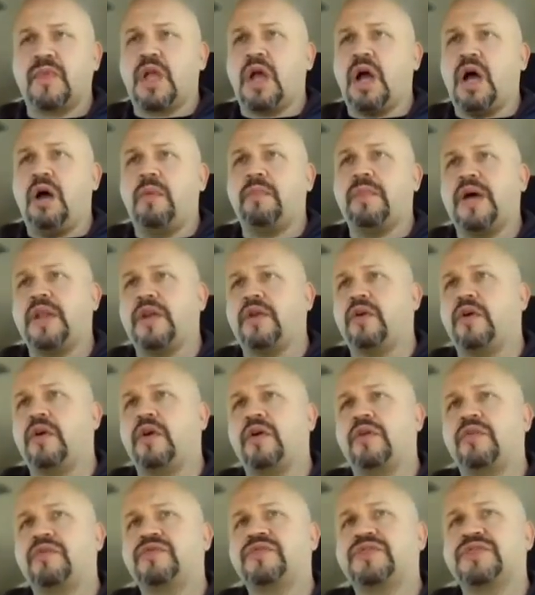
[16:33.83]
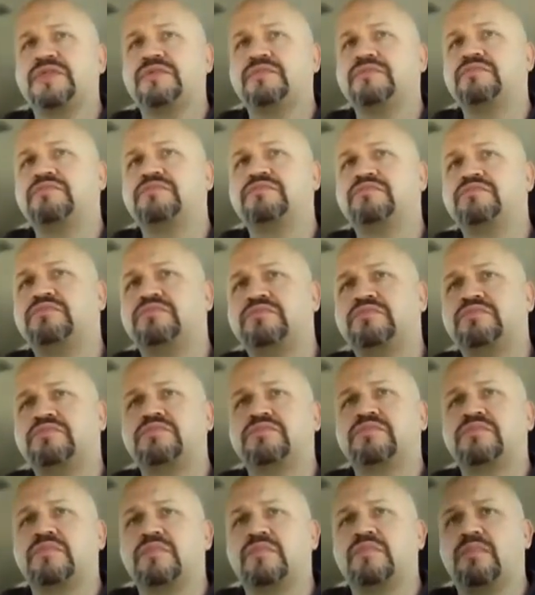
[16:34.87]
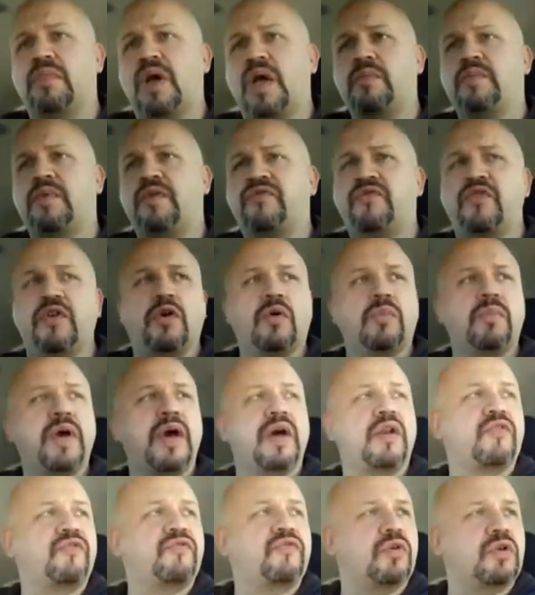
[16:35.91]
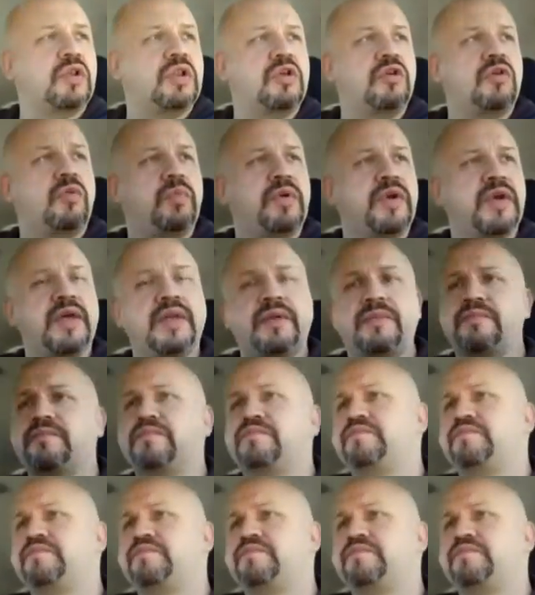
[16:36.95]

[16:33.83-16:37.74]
Calmed my nerves, made me feel better for a little bit.